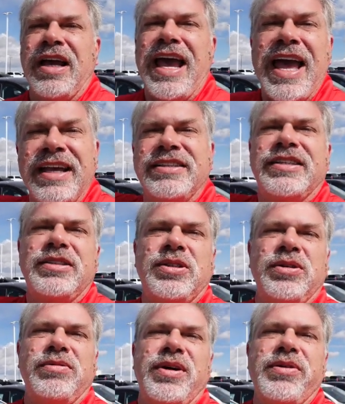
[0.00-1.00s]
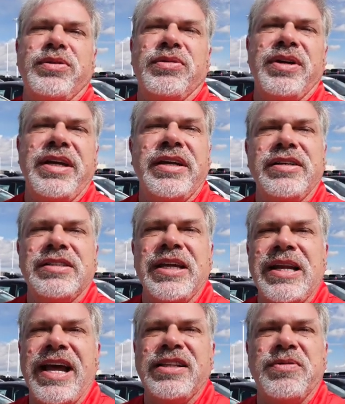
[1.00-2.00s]
exit 203, Interstate
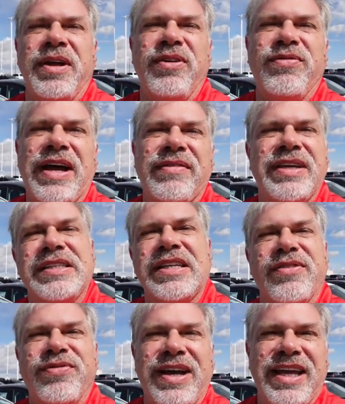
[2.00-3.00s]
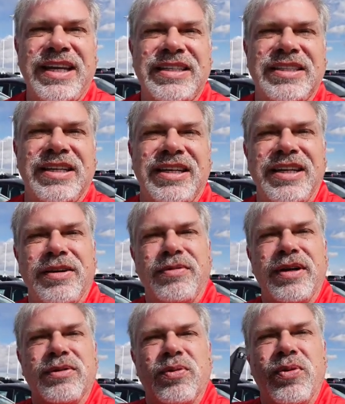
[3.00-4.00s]
I-25, easy to find, easy to deal
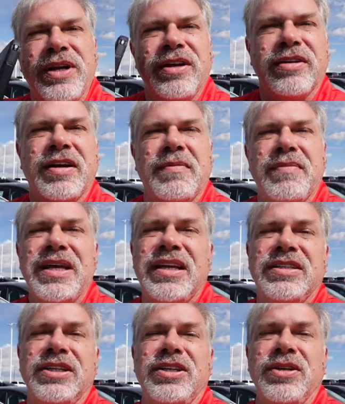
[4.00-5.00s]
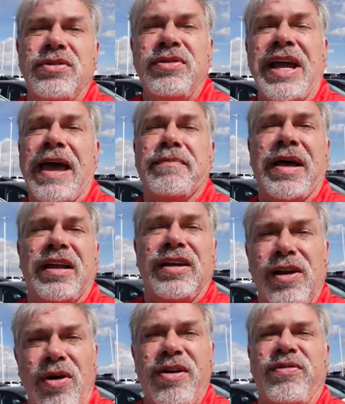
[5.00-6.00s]
with. We are committed to you at
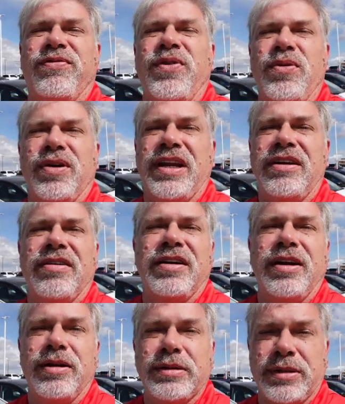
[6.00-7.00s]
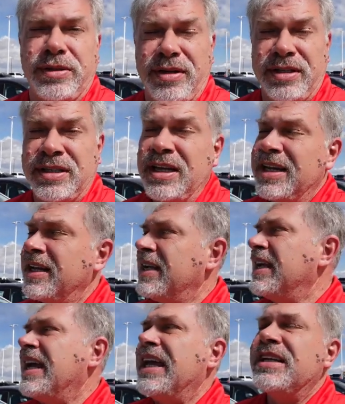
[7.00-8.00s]
Melloy Ford here in Los Lunas.
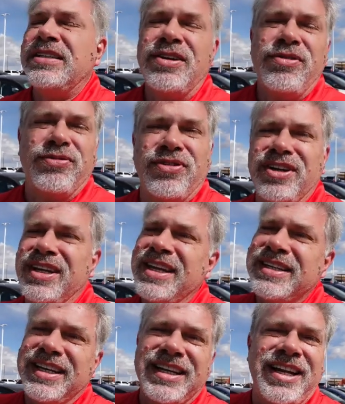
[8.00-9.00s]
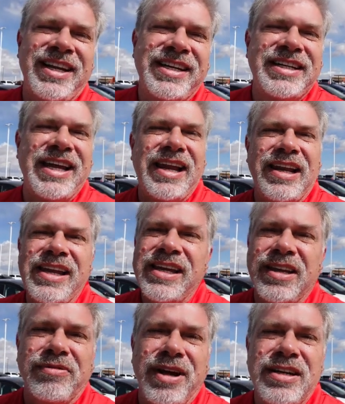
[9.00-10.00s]
And don't forget to click that link
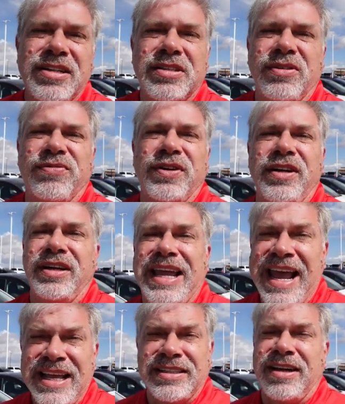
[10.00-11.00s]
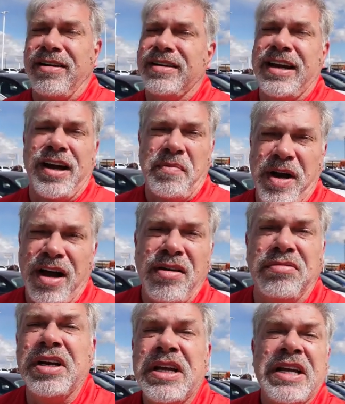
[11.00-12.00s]
and register for your gas card. Come
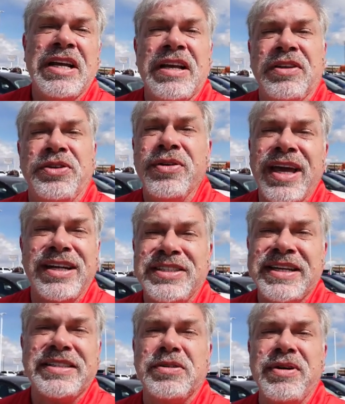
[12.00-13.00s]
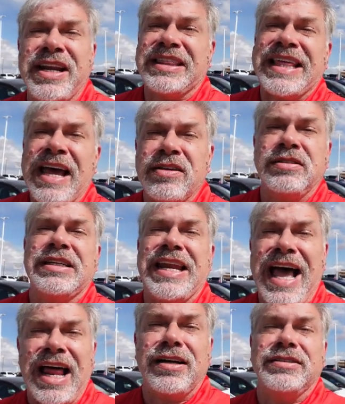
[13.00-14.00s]
on. You got a chance to win
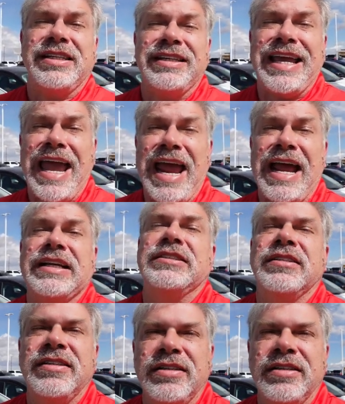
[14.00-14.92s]
$1,000 in gas.